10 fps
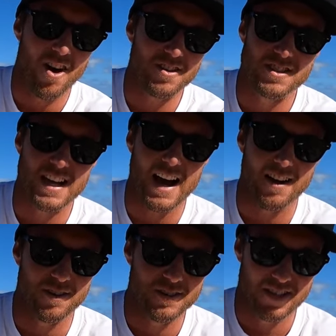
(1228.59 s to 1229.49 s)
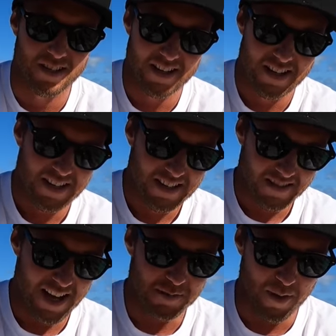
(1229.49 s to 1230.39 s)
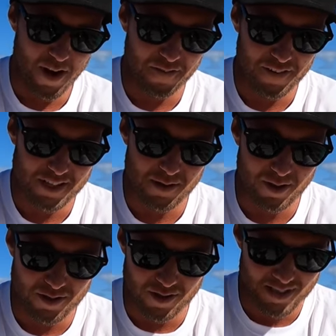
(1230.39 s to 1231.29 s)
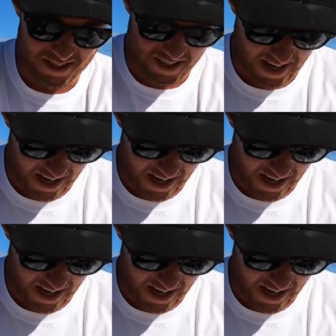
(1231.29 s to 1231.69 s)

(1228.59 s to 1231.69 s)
no scales. That's perfect. So I'll do this to